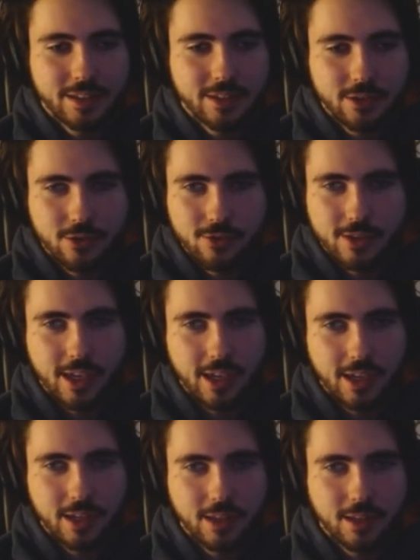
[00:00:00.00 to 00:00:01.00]
You
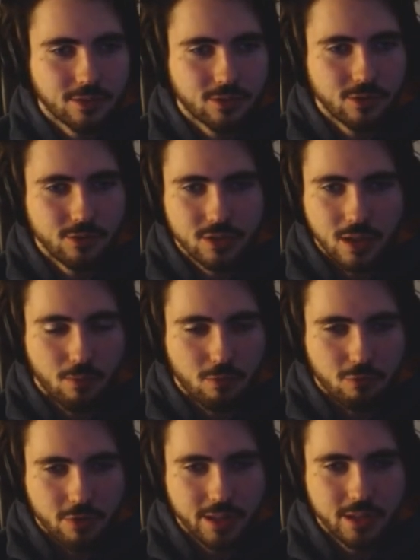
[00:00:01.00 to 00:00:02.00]
can do
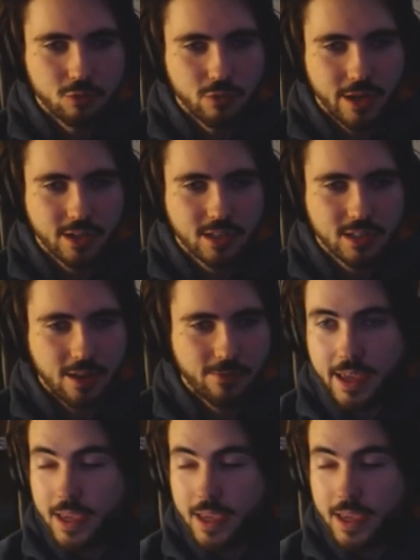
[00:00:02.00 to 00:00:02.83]
some really weird stuff.